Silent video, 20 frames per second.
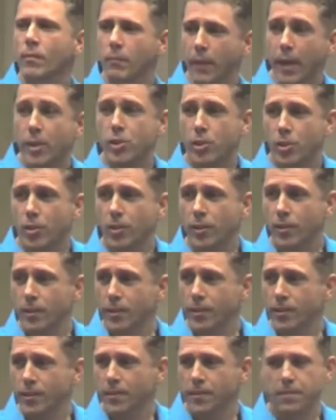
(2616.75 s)
Make sure
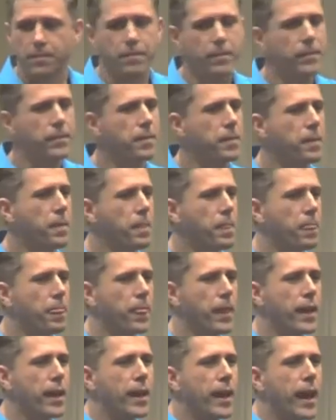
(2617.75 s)

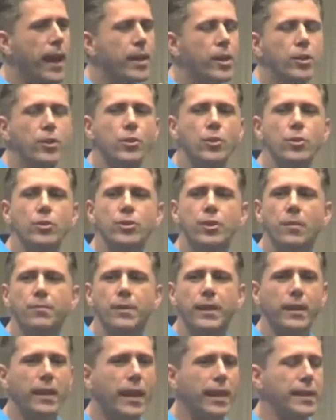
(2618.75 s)
and you do
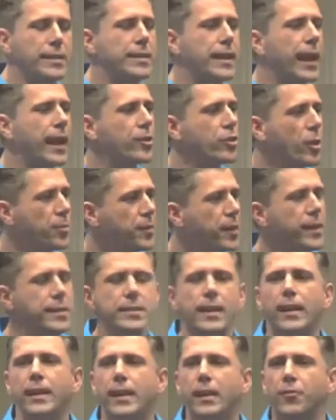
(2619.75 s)
something like this. And I adopted this
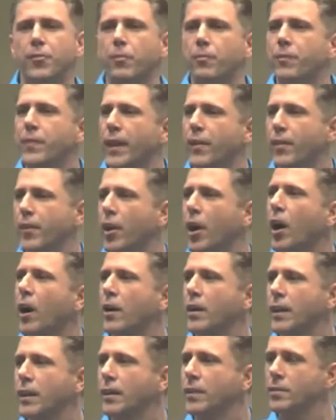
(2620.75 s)
idea from Darren
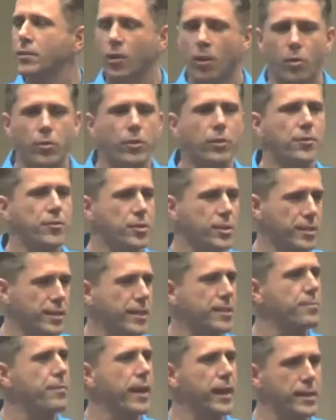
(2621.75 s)
Hardy, the owner of
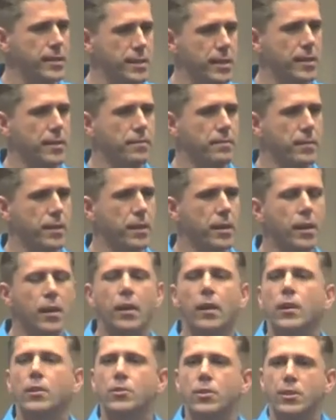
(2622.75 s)
Success Magazine.
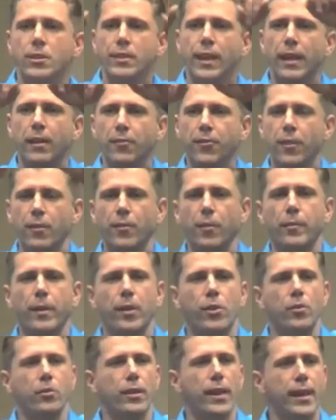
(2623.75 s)
So you stand in front of the mirror.
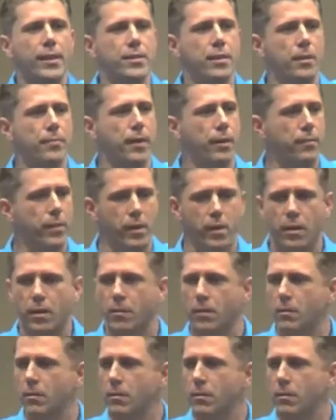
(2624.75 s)
You guys are my mirror.